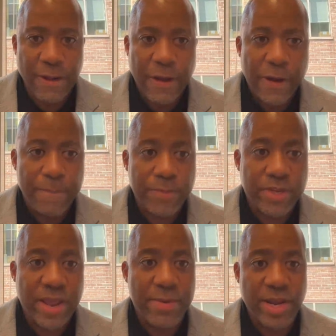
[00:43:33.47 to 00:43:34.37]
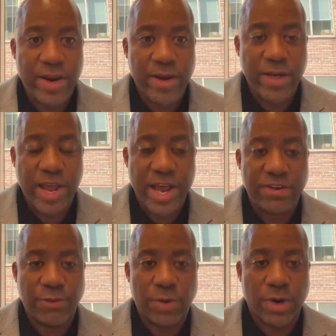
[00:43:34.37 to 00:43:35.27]
Um, Tammy Harlan asked
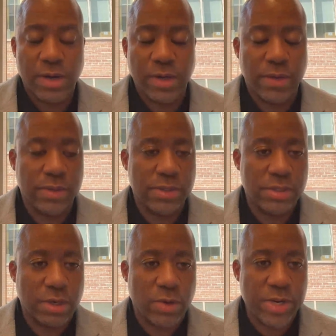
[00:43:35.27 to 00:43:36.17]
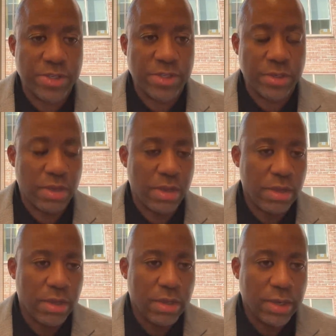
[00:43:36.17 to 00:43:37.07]
for uh, uh, just a question.
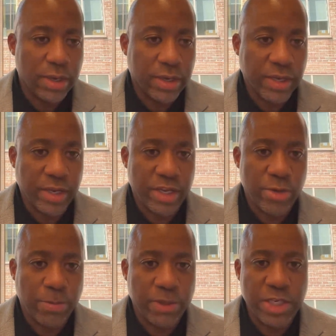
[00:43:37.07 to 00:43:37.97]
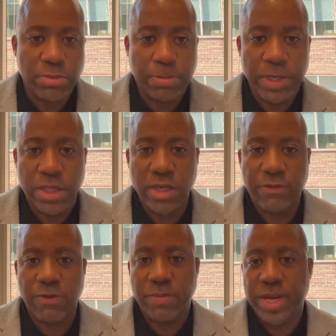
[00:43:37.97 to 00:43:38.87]
Uh, again, can you please repeat the
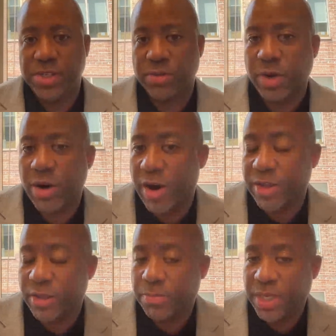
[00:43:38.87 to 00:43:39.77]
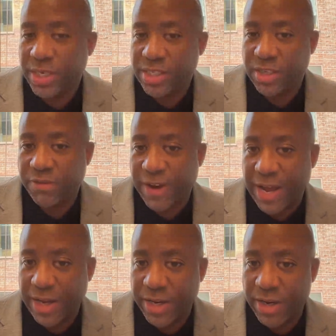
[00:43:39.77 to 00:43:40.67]
information regarding the BDC
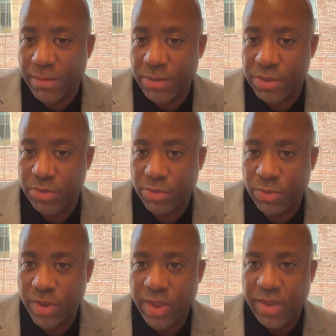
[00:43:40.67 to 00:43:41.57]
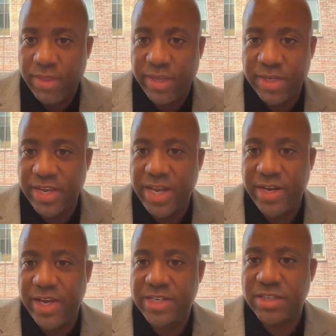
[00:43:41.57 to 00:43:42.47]
filing number two, that
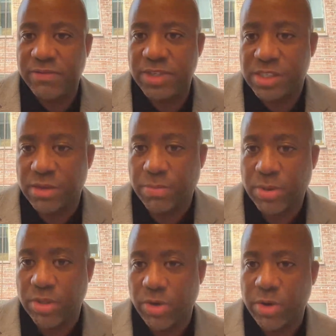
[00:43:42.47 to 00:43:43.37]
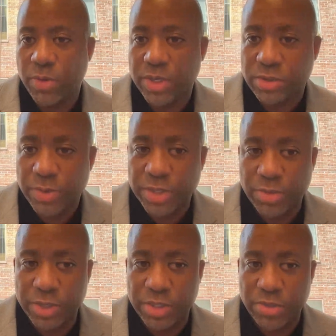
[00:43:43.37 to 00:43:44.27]
data as of December 31,
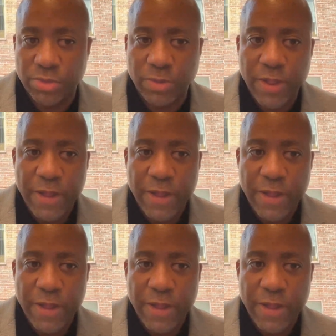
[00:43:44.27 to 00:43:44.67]
2022?